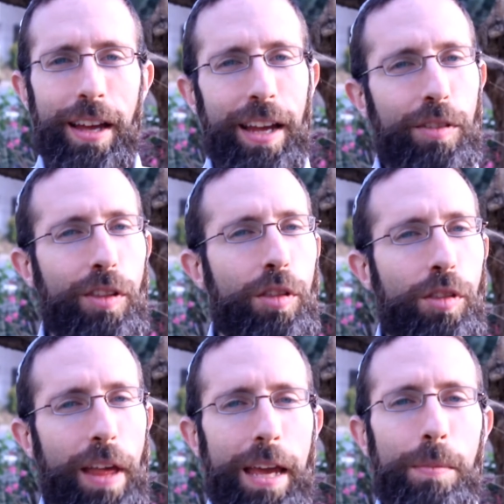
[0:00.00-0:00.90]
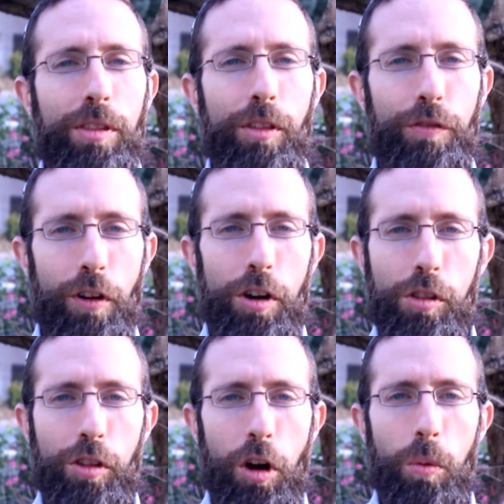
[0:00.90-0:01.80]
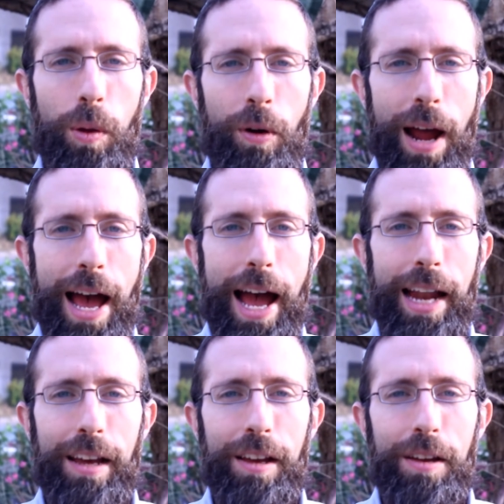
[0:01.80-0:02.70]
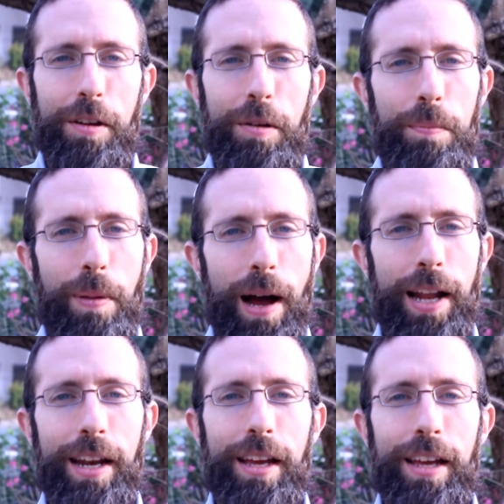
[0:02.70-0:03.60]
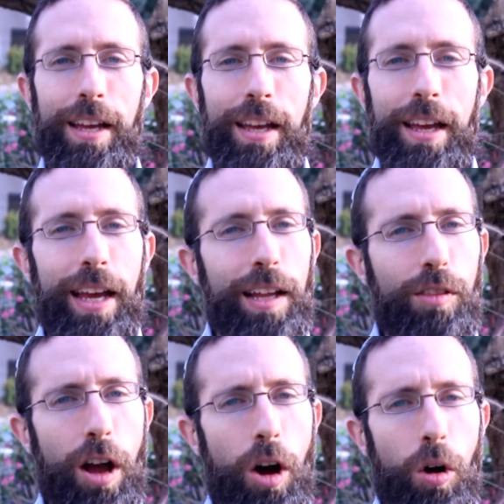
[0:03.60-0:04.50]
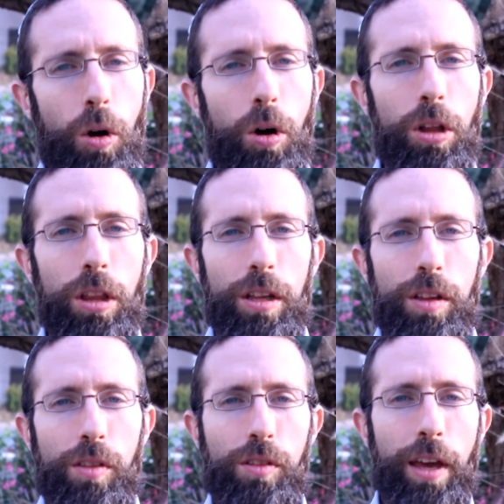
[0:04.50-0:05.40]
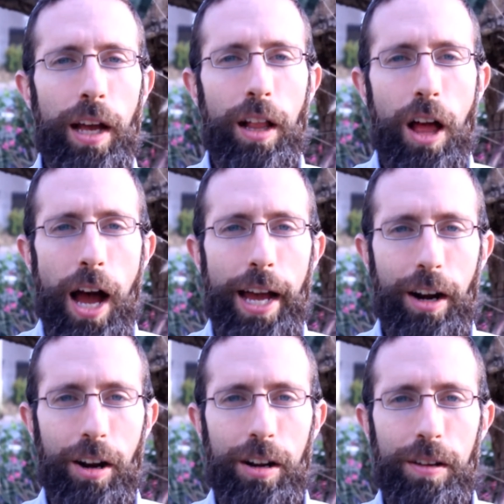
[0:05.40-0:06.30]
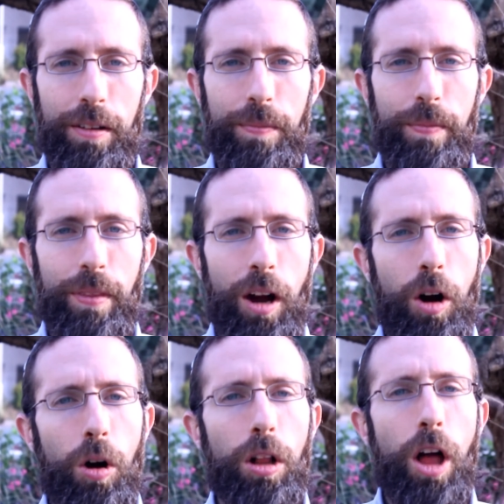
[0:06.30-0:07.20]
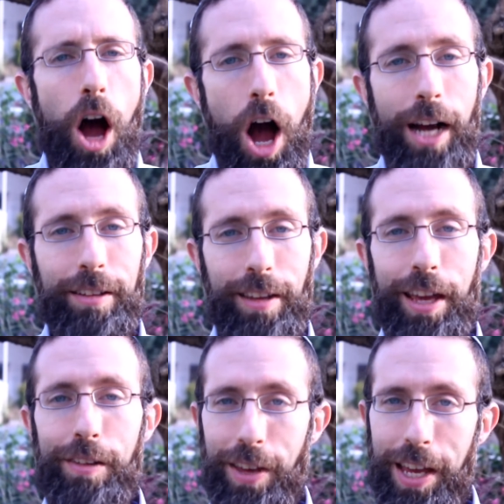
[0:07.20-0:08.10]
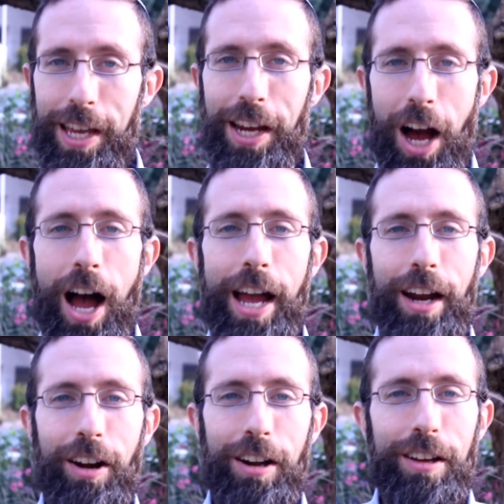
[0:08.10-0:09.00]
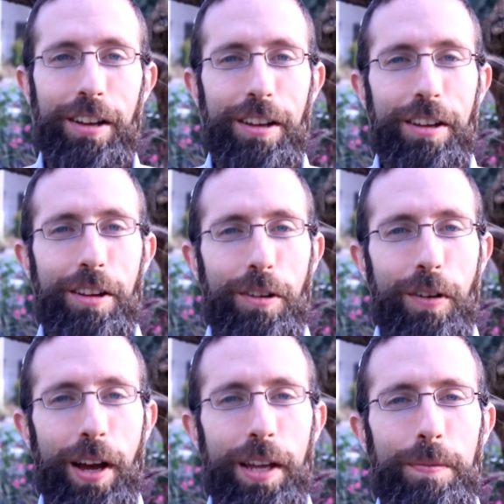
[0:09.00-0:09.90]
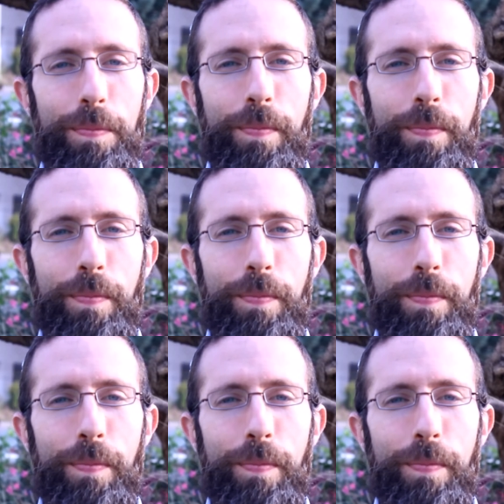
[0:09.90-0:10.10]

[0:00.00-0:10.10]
is the same as the first Do we were at, but it's a whole scale higher, a whole octave, 8 higher, right?